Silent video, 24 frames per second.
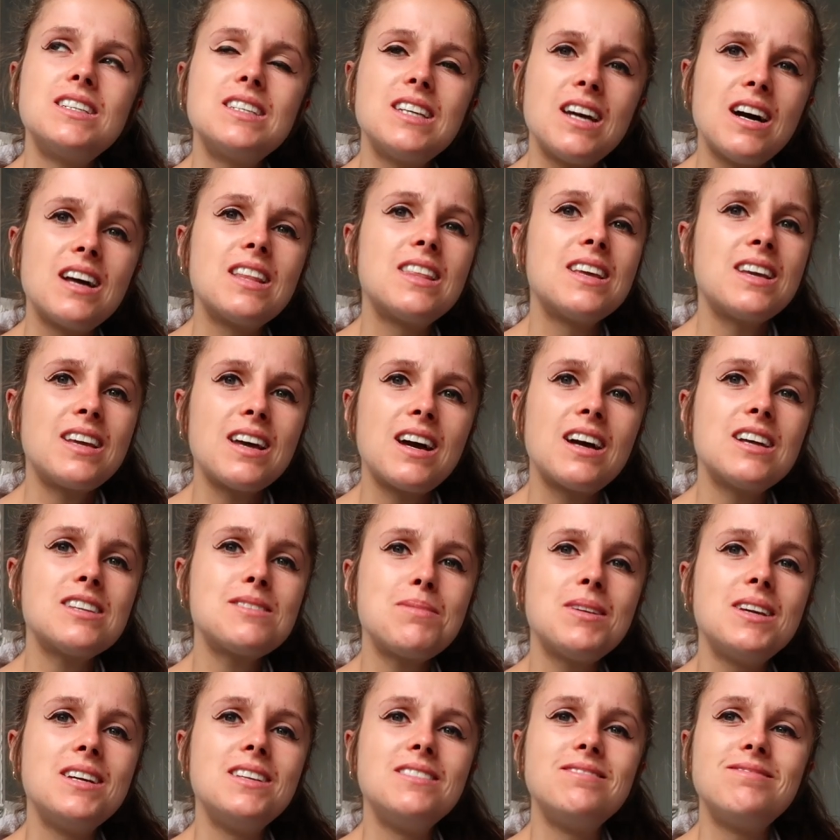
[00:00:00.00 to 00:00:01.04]
Yeah, I think it has
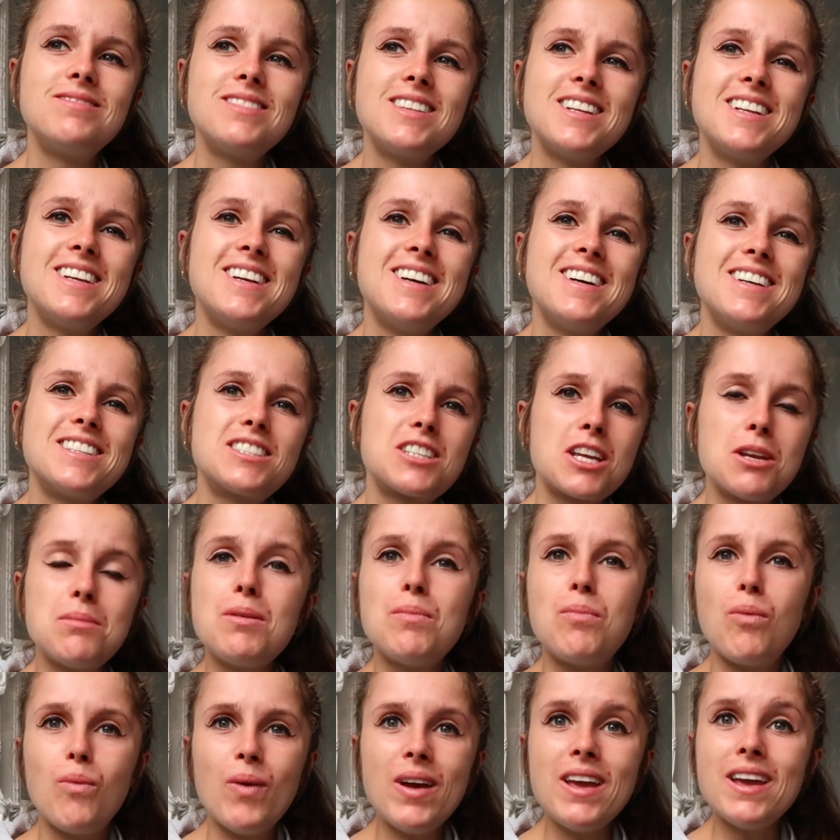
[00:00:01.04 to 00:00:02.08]
been. It's gonna
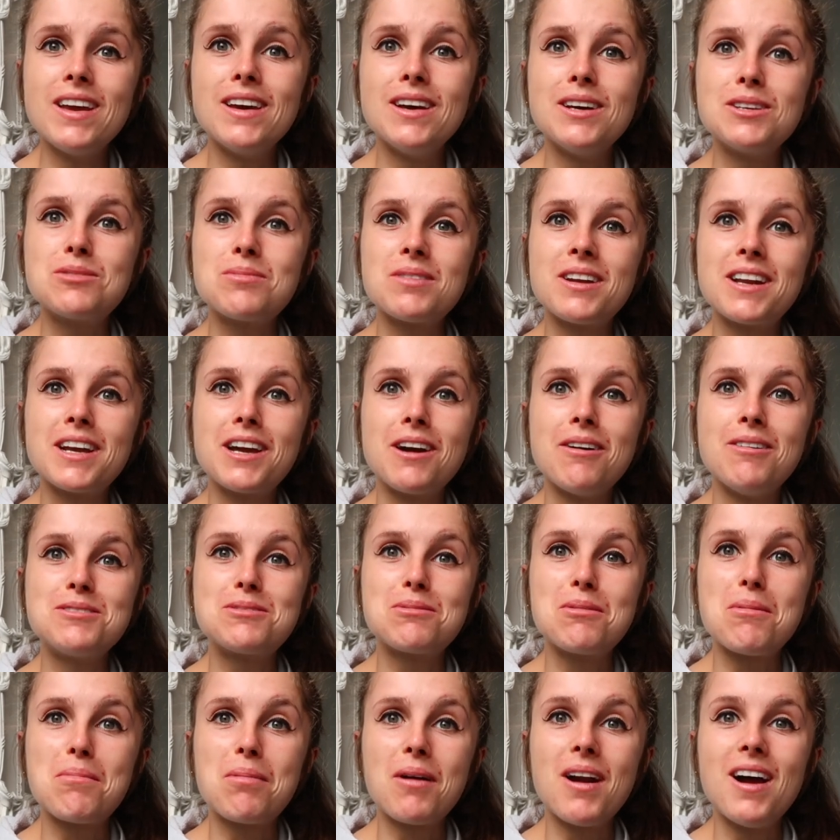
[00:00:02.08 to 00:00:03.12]
be weird when I go
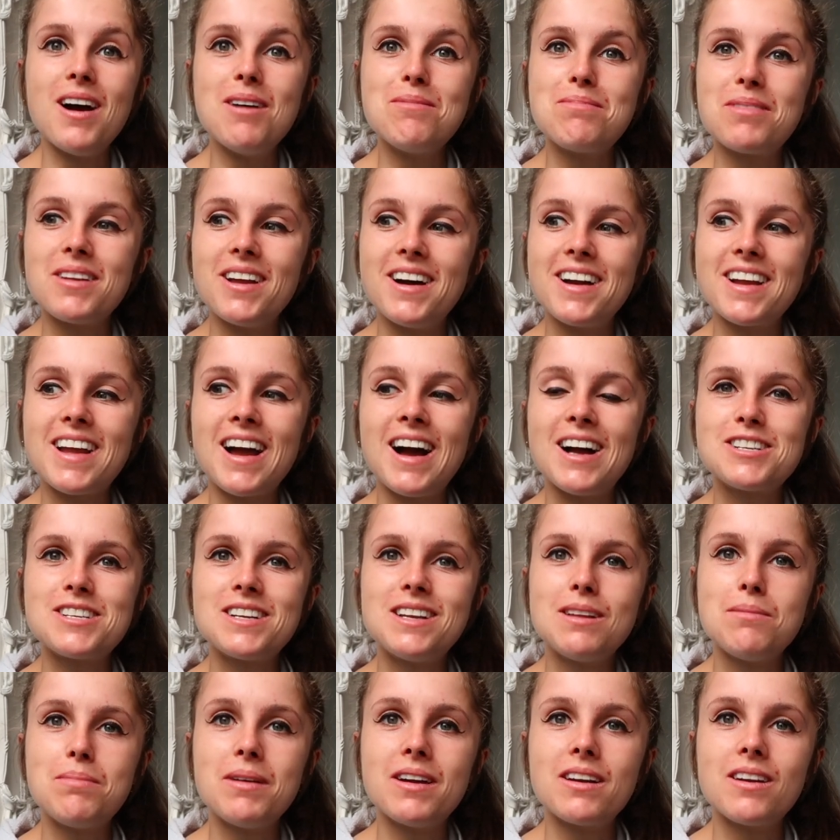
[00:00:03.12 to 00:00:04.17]
into a prep, like
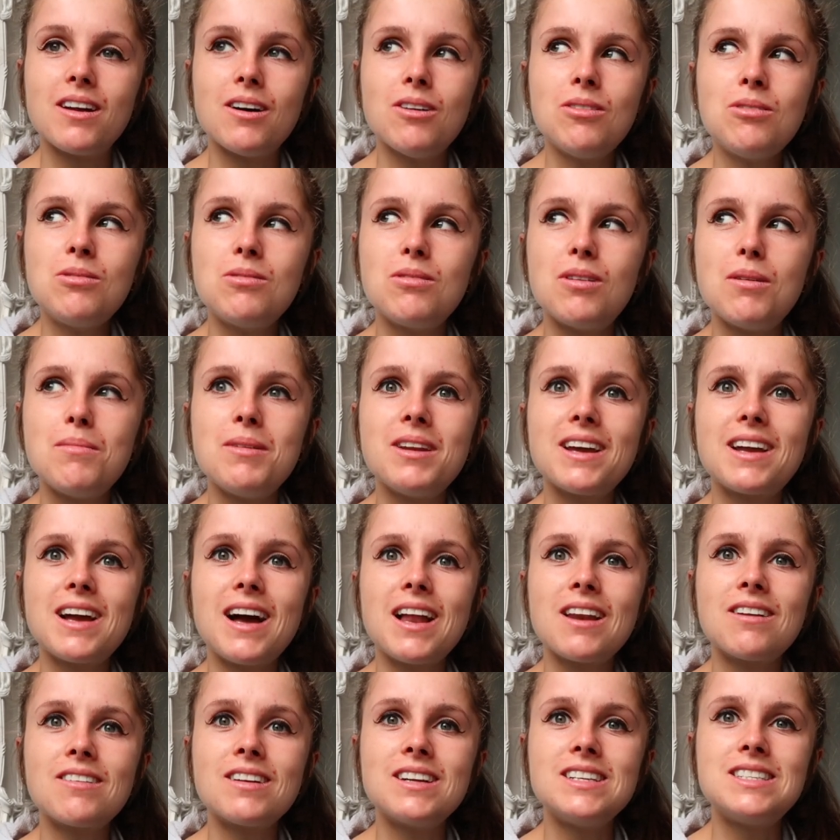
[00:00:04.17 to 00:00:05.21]
actually being like, oh, I'm in a
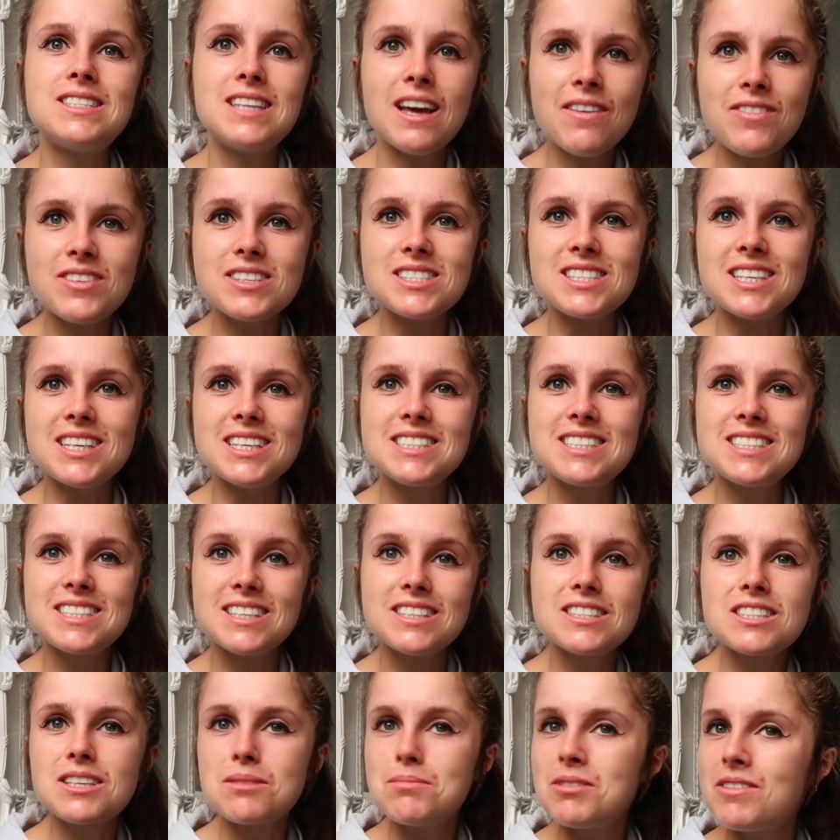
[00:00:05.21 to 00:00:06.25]
calorie deficit.
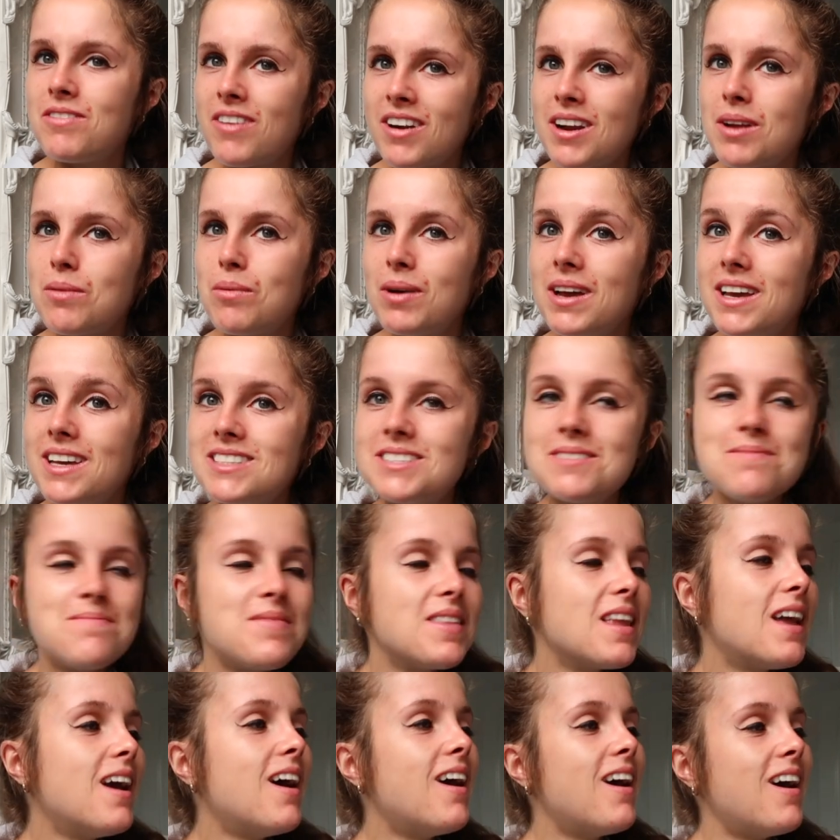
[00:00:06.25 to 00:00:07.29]
It's gonna be very weird.
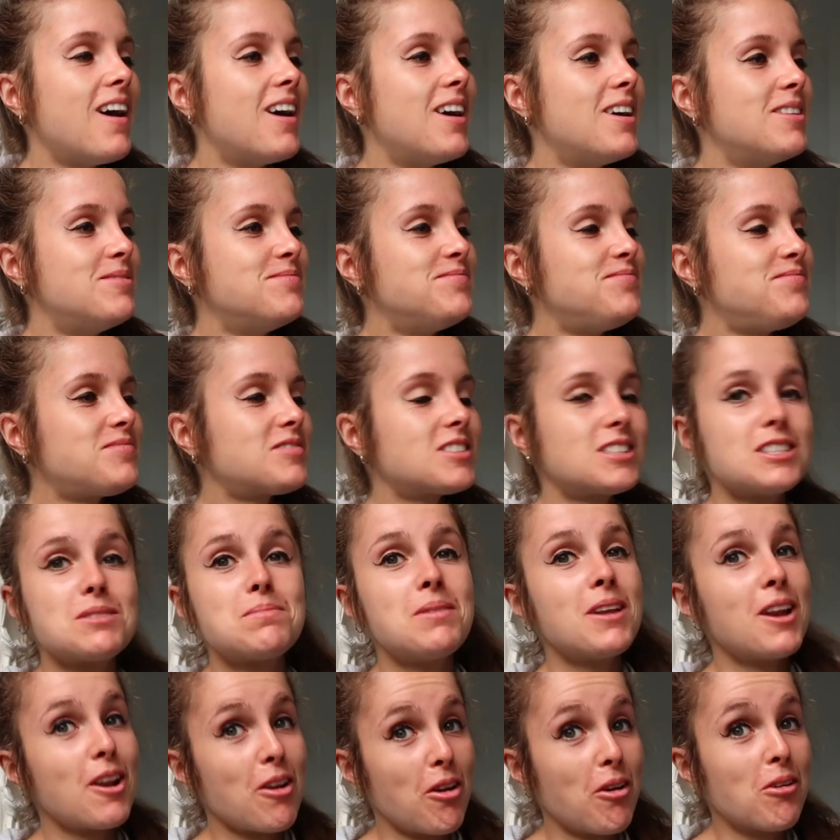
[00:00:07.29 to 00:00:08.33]
It's
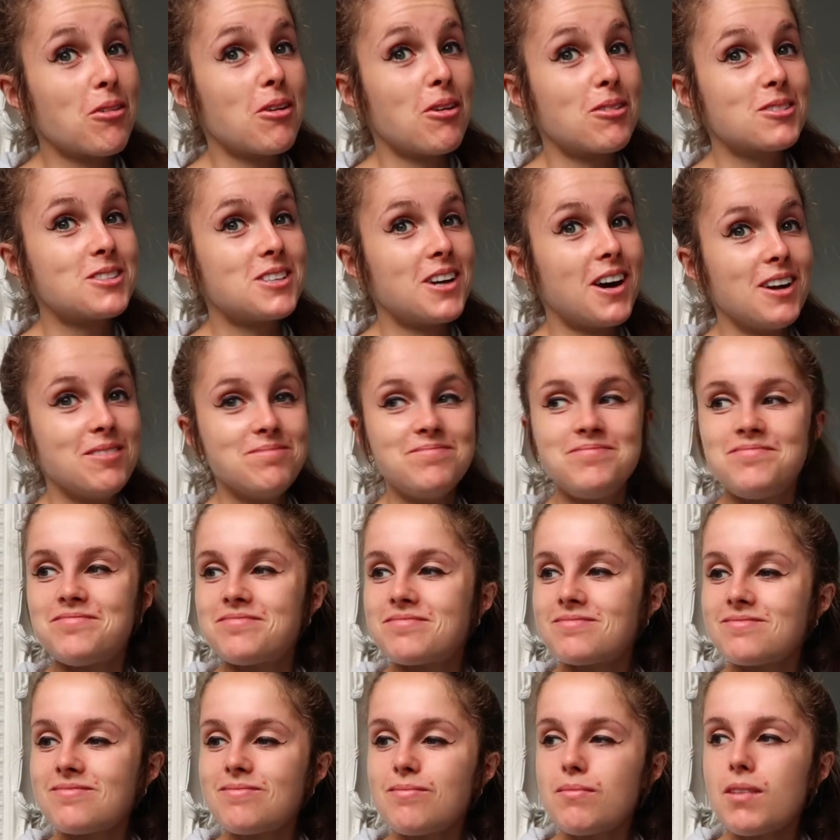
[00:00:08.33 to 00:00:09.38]
been a long, long time.
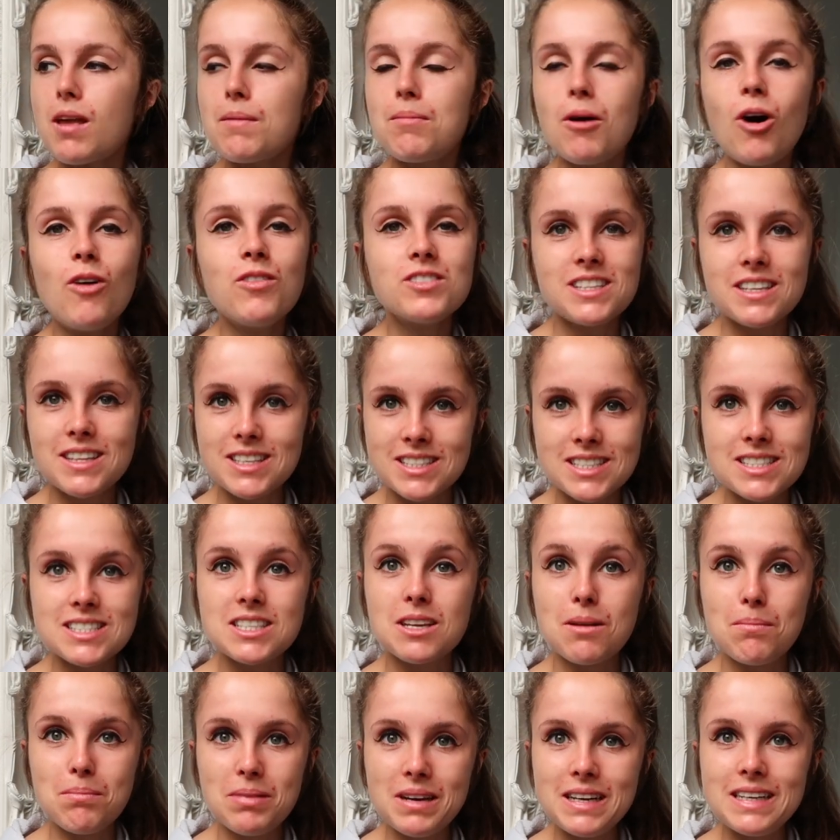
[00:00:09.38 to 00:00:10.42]
But obviously this
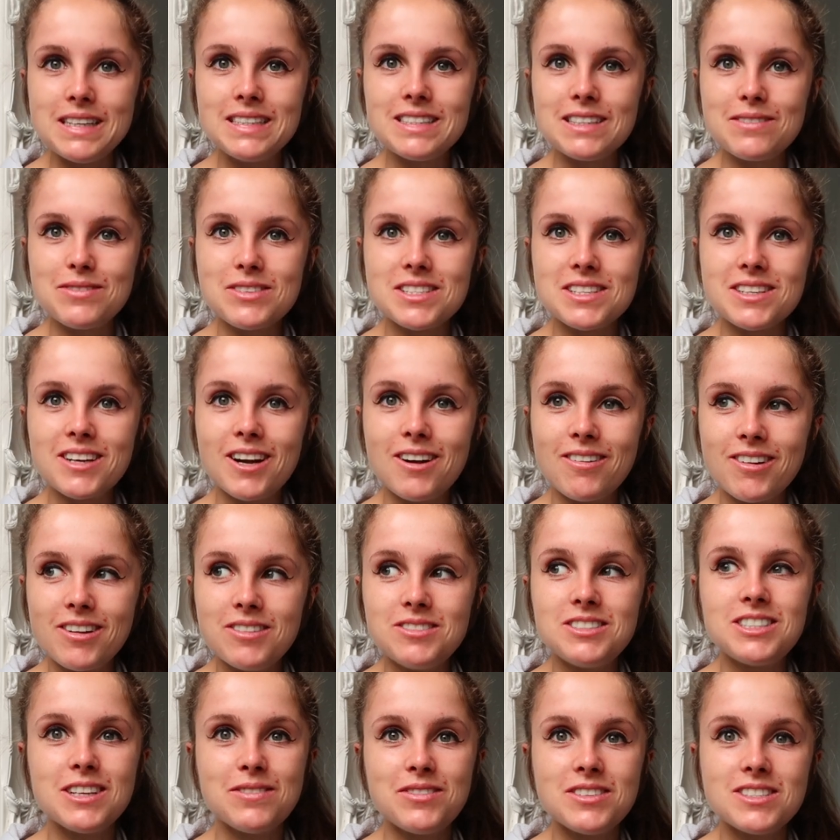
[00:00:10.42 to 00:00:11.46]
is a completely different
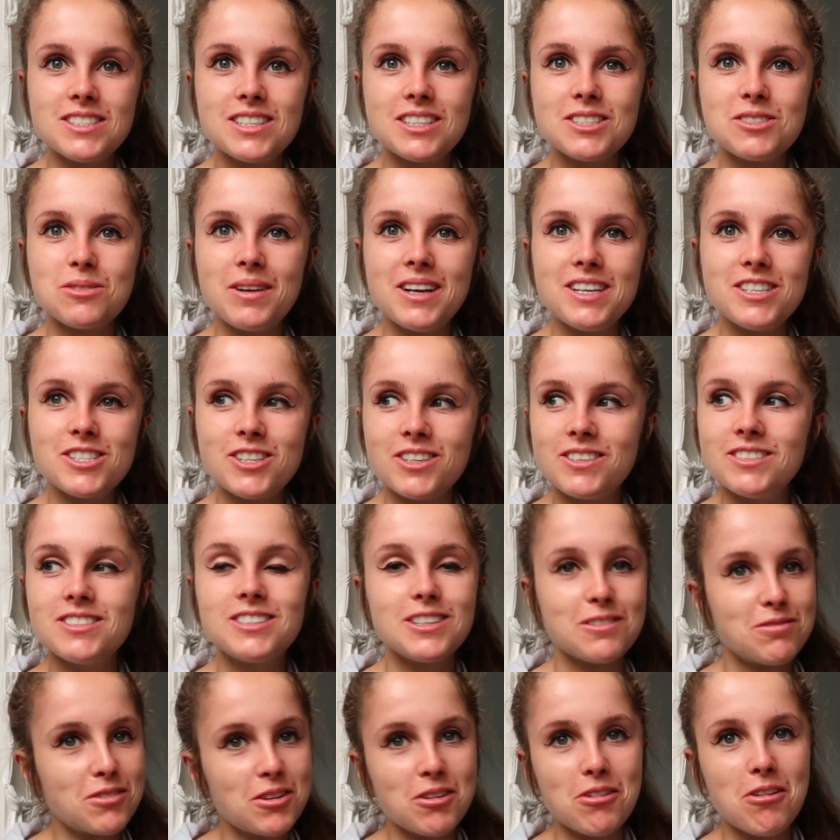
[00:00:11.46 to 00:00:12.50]
scenario, different situation,
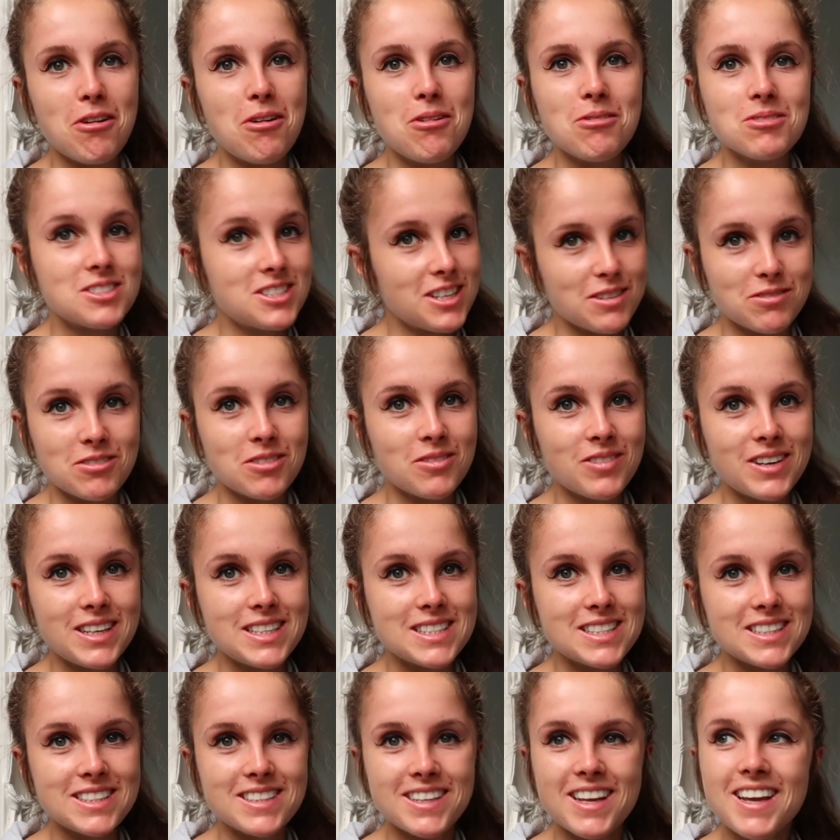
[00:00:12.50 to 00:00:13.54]
different goals, different
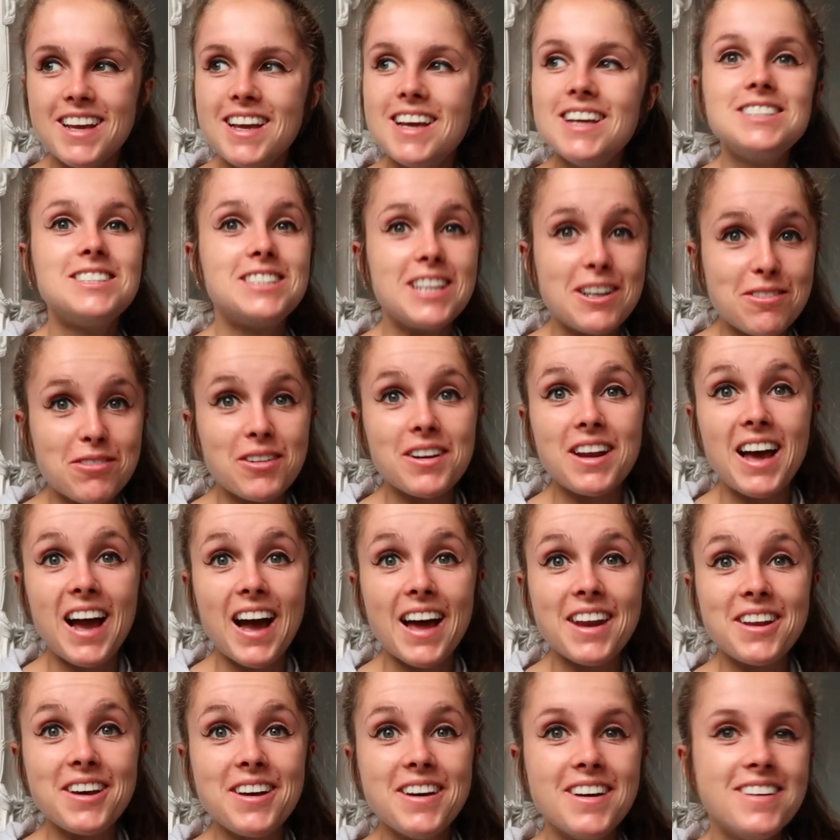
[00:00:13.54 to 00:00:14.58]
reason, different
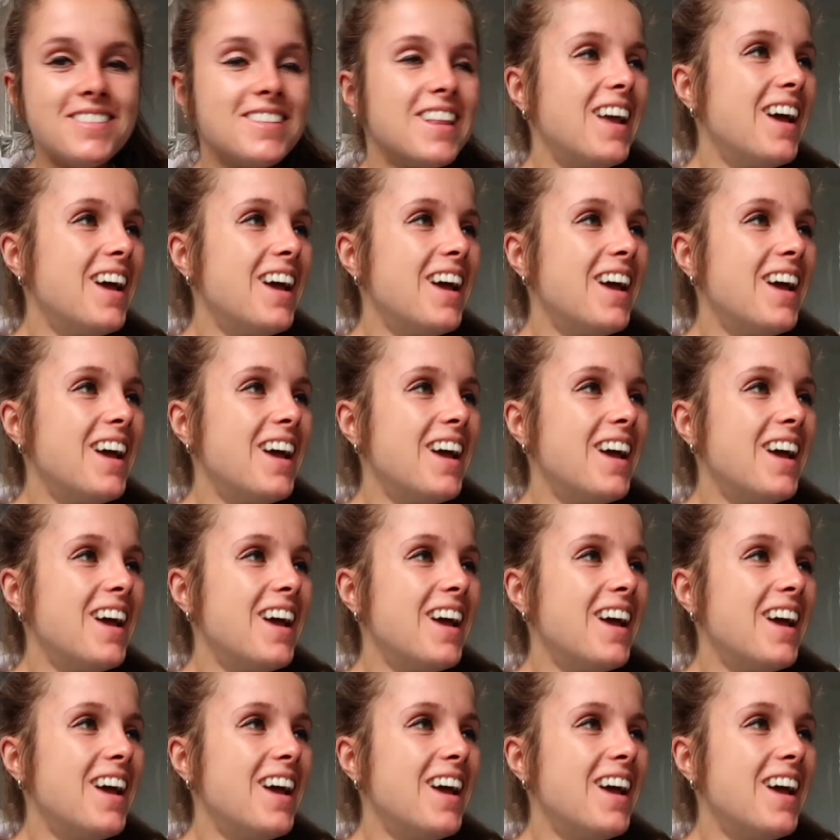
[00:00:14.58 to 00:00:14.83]
Hannah.